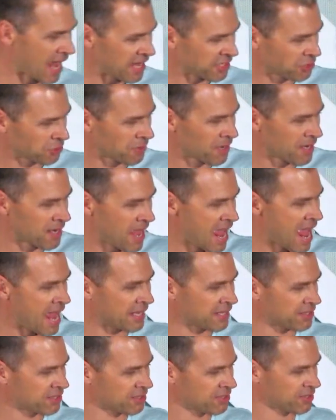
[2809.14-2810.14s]
Last one,
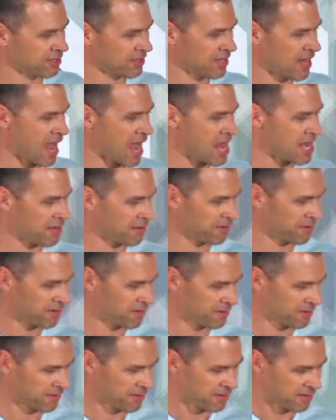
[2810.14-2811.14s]
Acts 8,
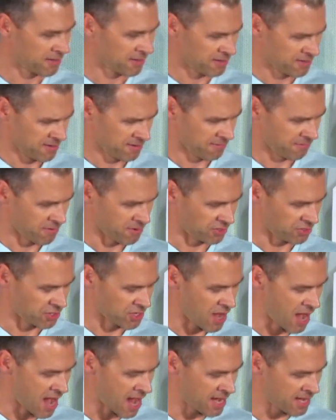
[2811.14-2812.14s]

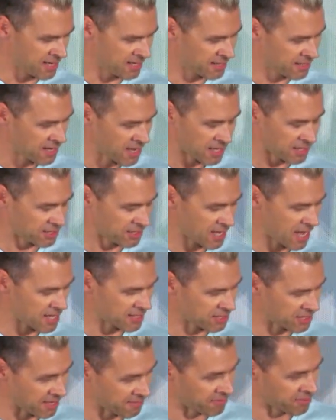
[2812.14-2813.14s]
verse 9, uh,
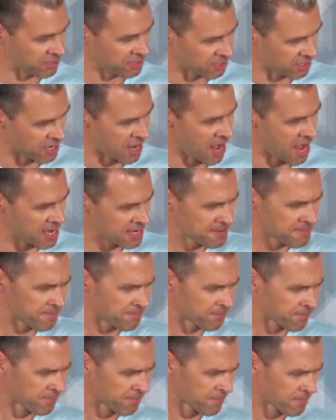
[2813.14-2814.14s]
7 to
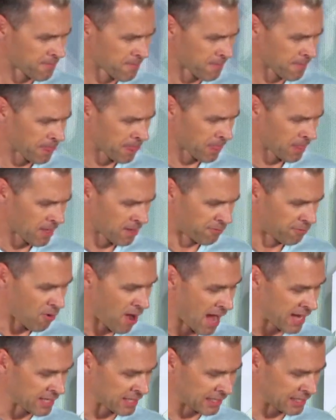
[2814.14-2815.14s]
9.
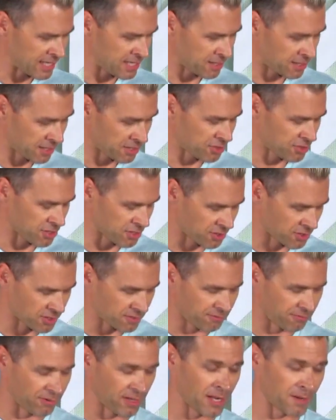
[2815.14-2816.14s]
For unclean, this
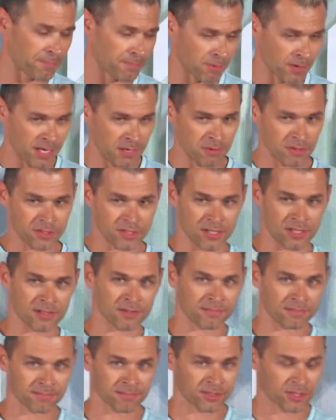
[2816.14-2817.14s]
is Philip when he was
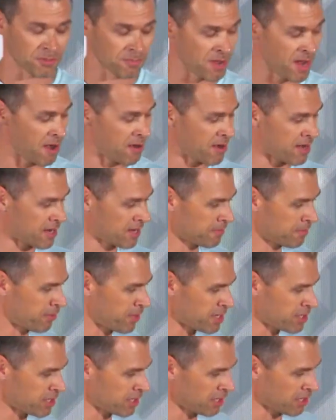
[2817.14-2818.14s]
in Samaria
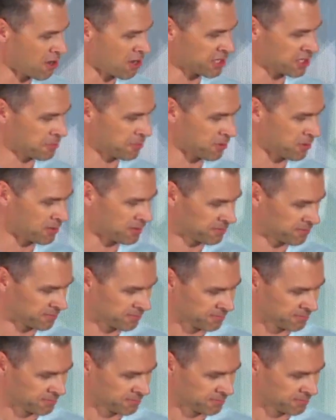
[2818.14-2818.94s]
preaching the gospel,